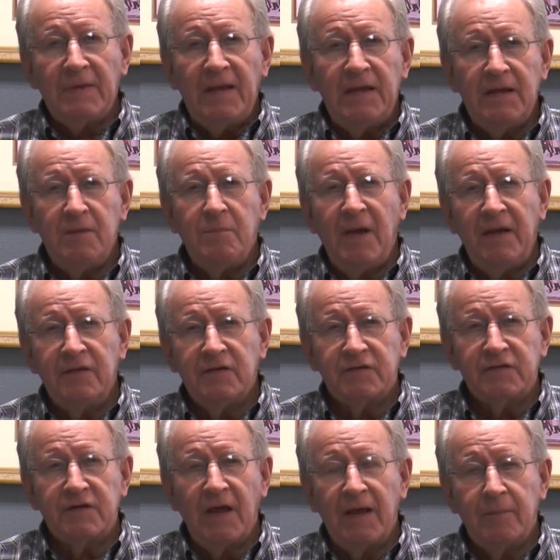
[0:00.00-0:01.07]
He made the
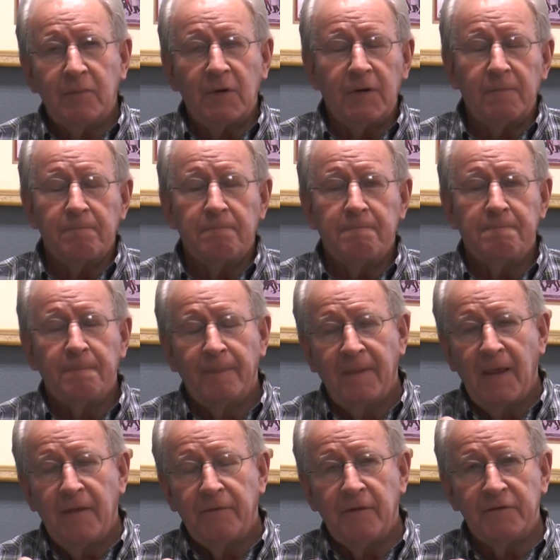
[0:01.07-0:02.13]
statement
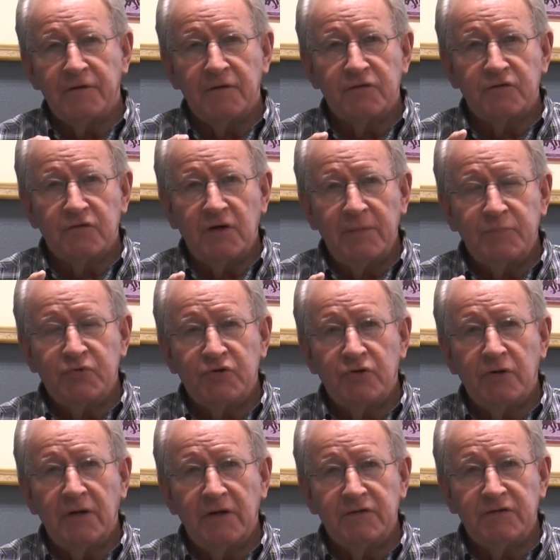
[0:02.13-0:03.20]
that the
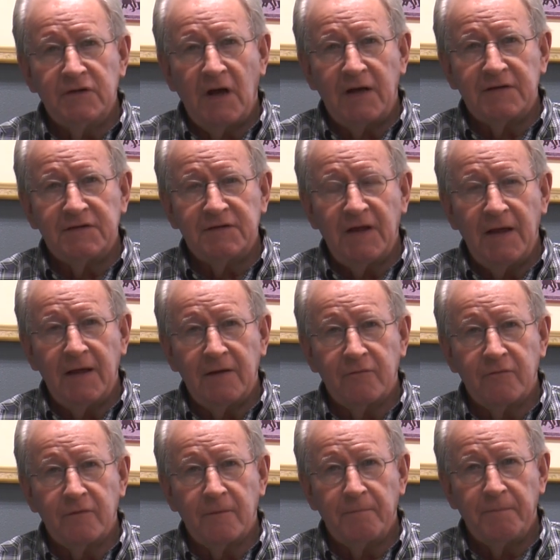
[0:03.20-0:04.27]
scripture is not
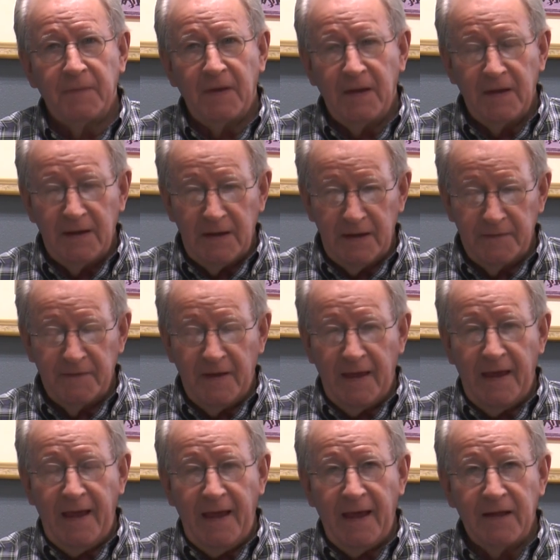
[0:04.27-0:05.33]
safe in the
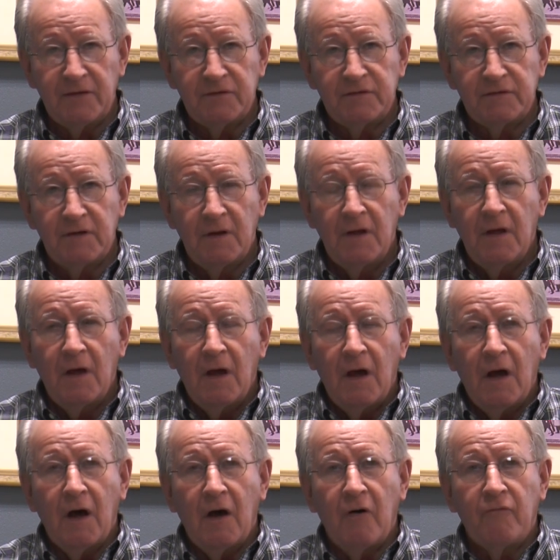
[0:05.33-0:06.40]
hands
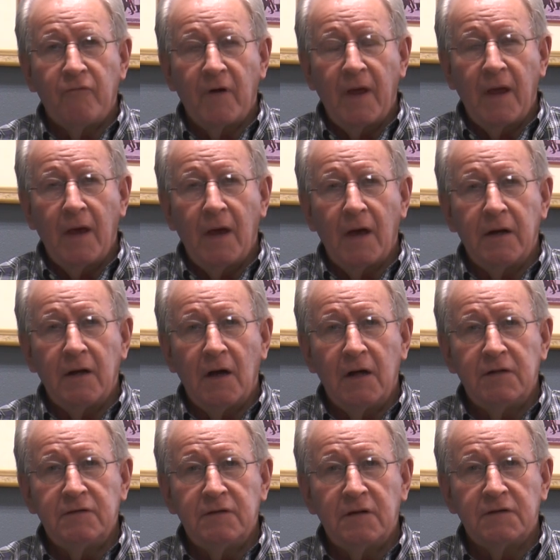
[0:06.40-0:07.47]
of an
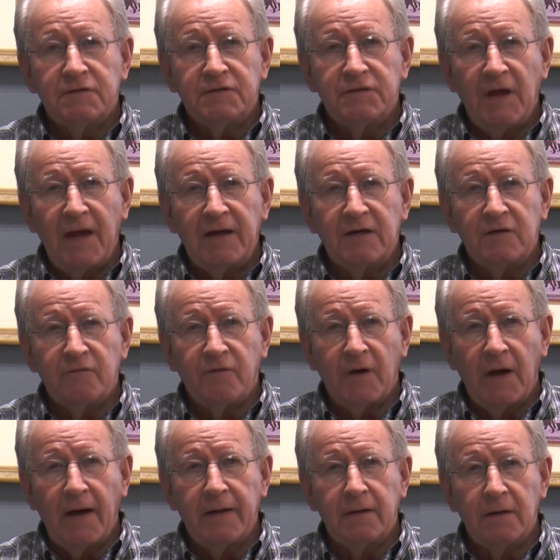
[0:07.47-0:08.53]

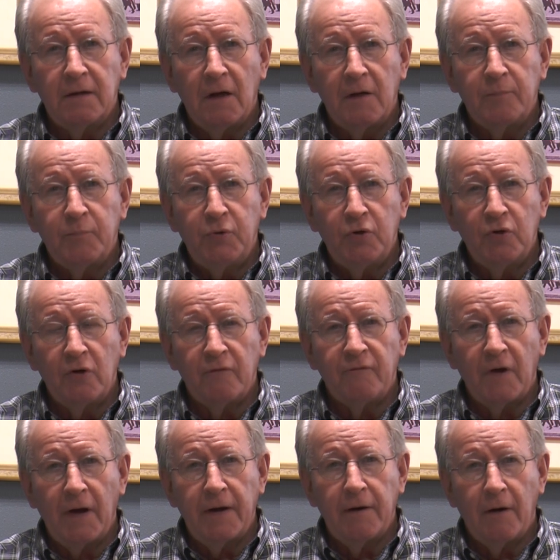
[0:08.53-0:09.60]
unsanctified, an
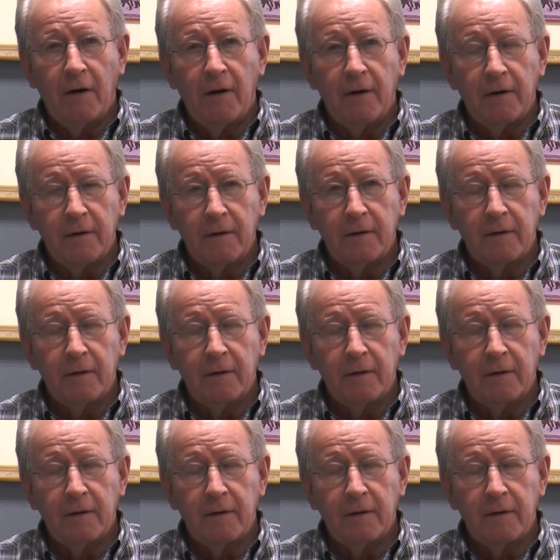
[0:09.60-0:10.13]
unpurified heart.